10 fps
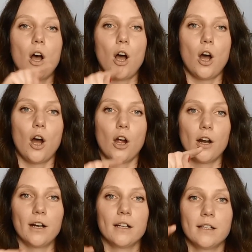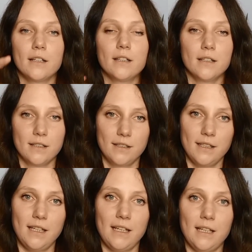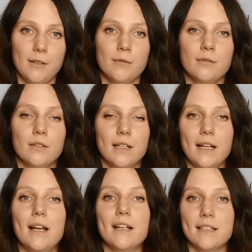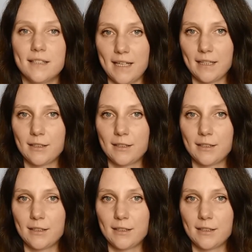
RZ, RZ.